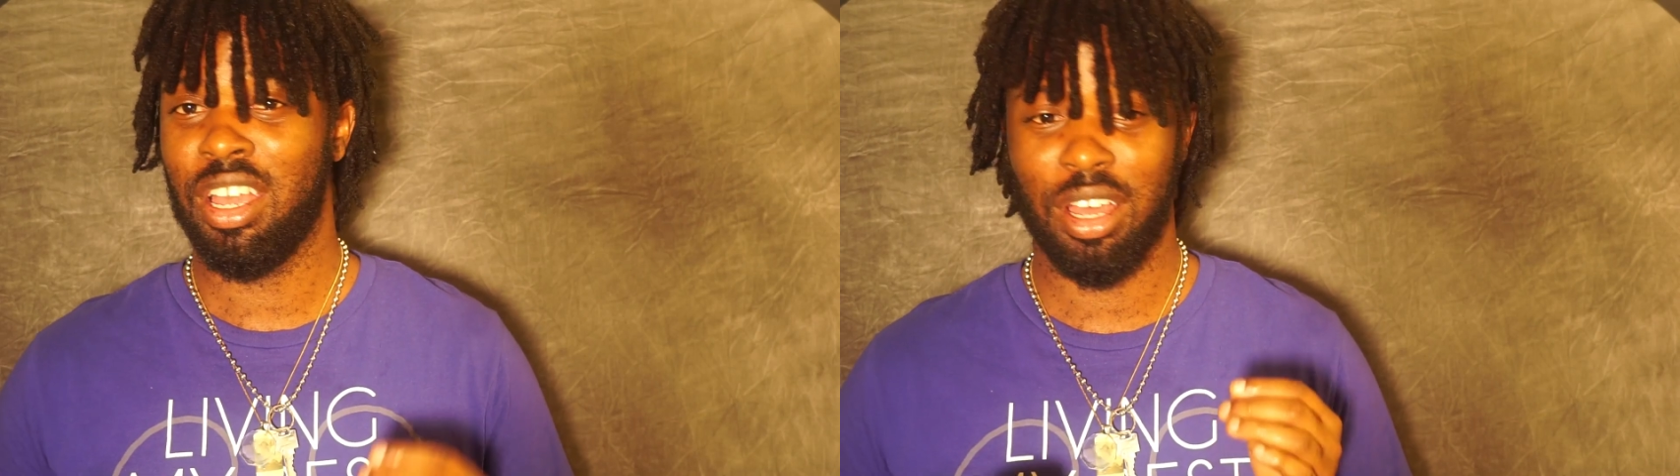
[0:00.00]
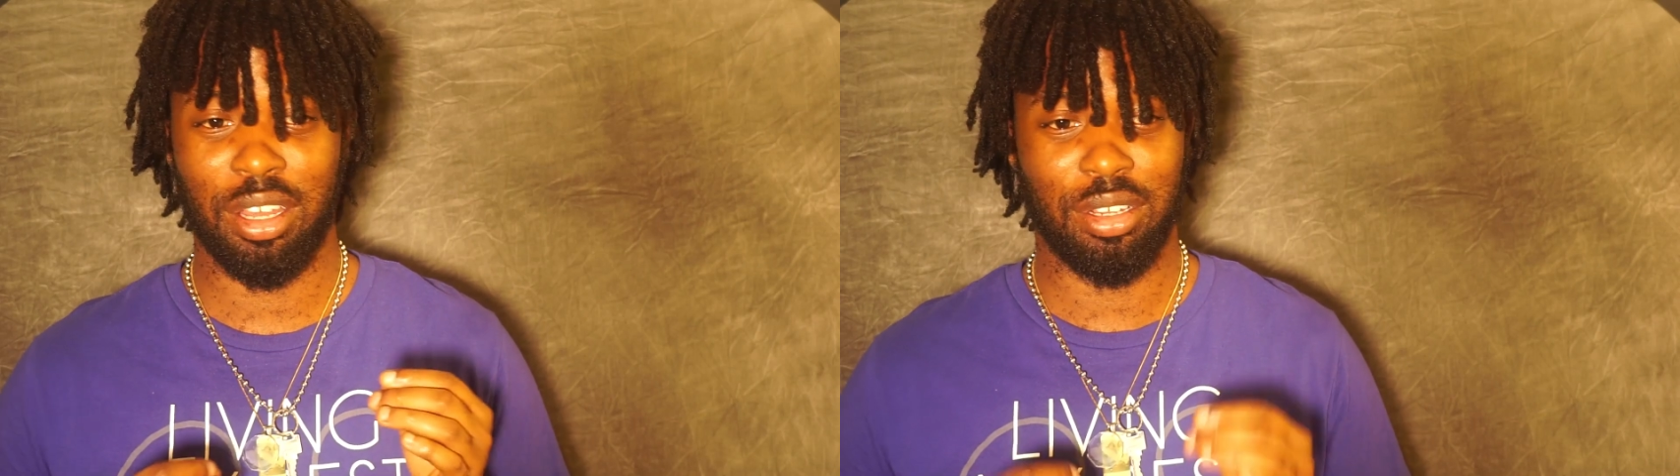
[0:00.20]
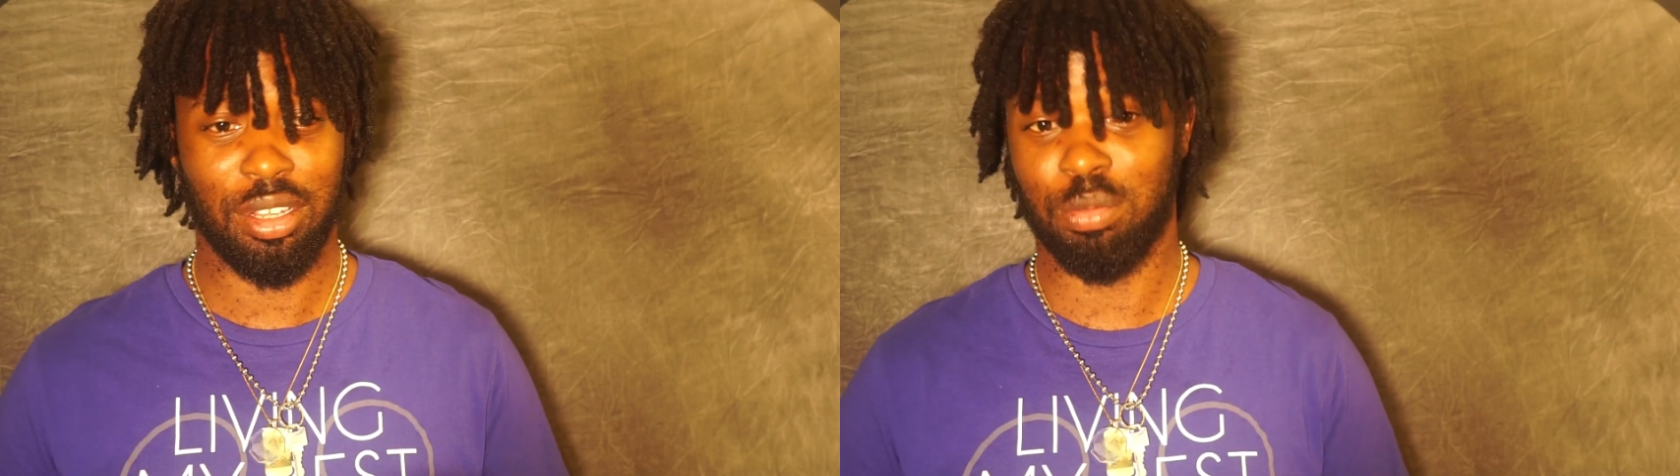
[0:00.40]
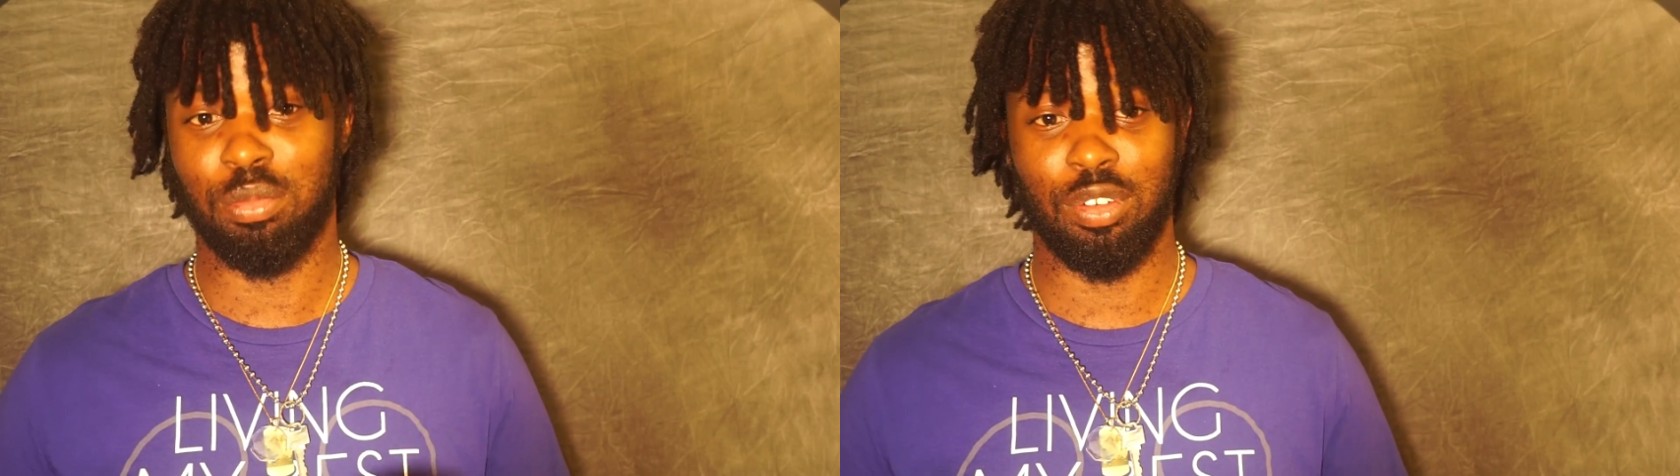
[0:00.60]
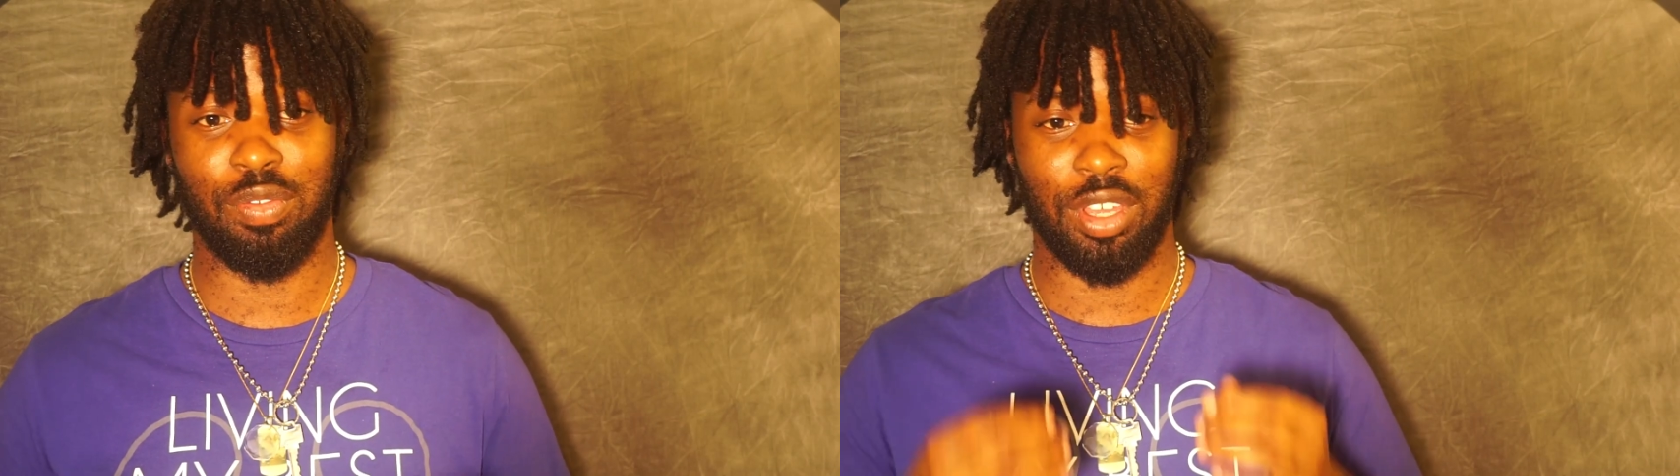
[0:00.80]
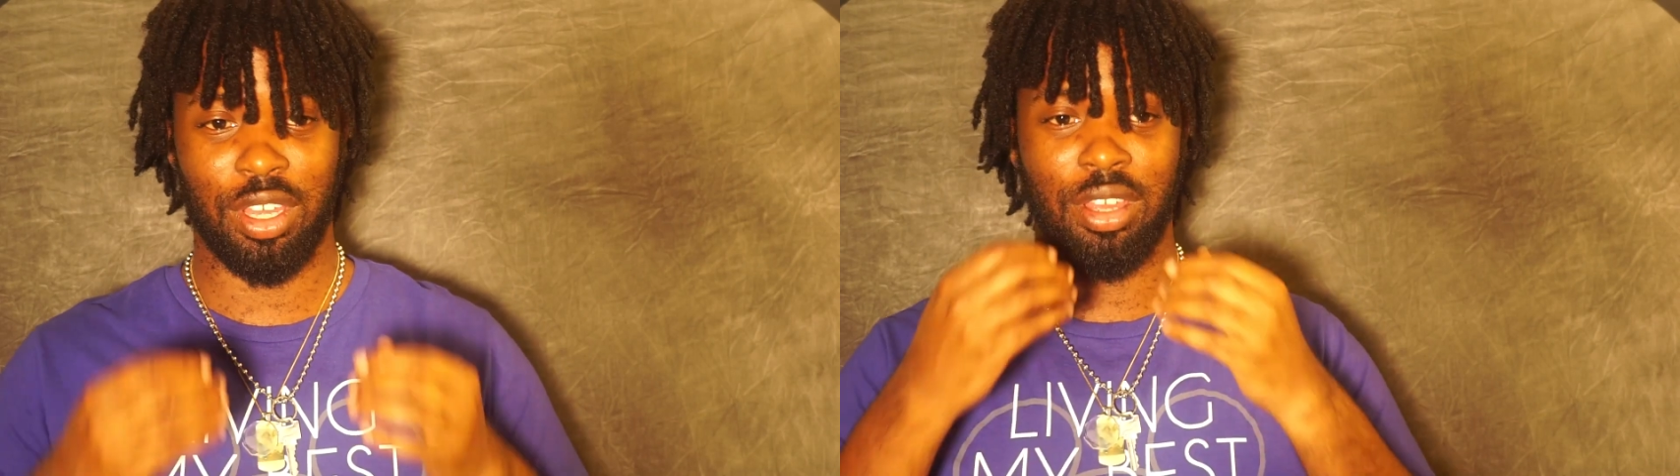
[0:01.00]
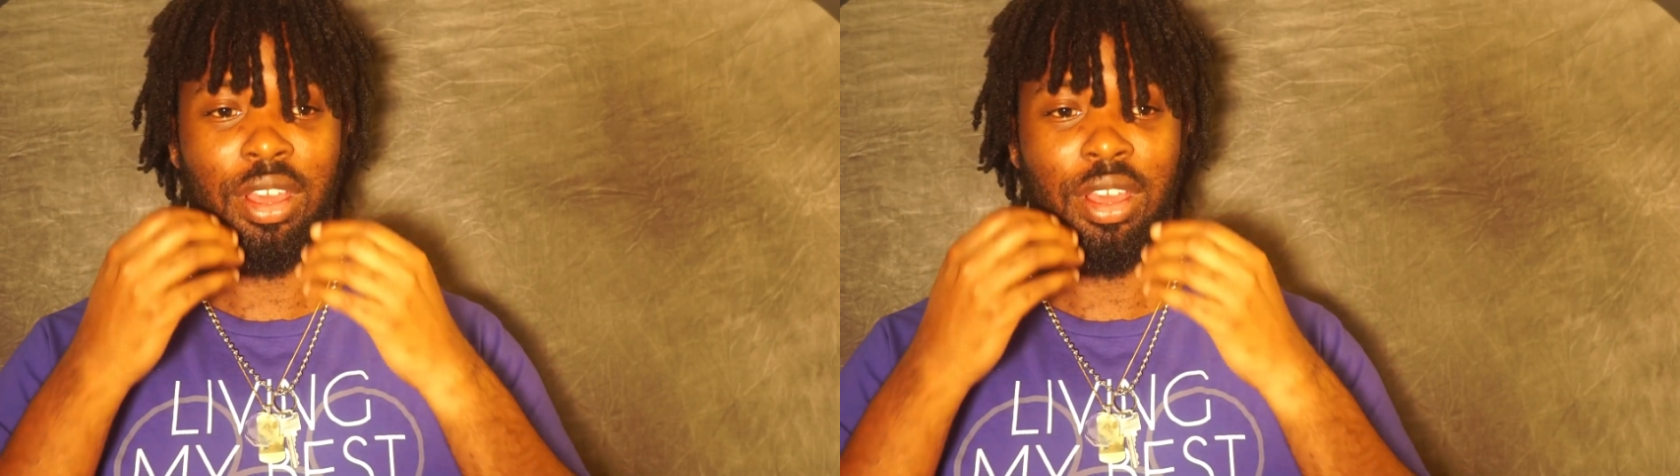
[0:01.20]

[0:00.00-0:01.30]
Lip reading: a good movie